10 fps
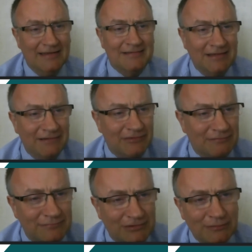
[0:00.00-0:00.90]

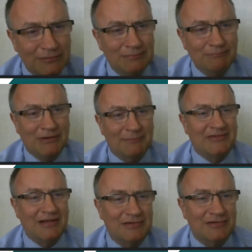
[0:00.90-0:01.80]
Stephen, do you want to
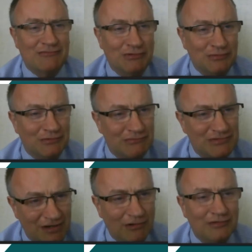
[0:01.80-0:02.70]
perhaps take us through the
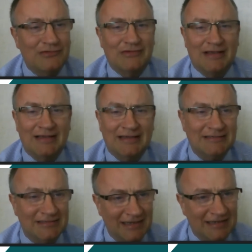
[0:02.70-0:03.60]
results
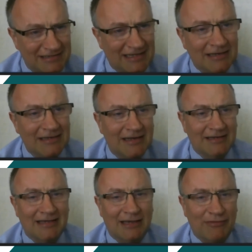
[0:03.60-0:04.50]
and just
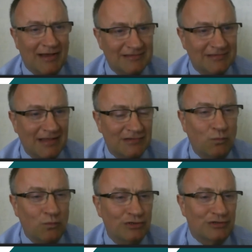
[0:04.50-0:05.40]
highlight how
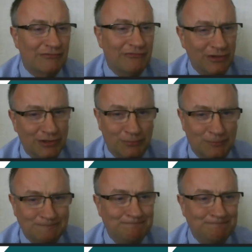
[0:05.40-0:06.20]
that's worked for you?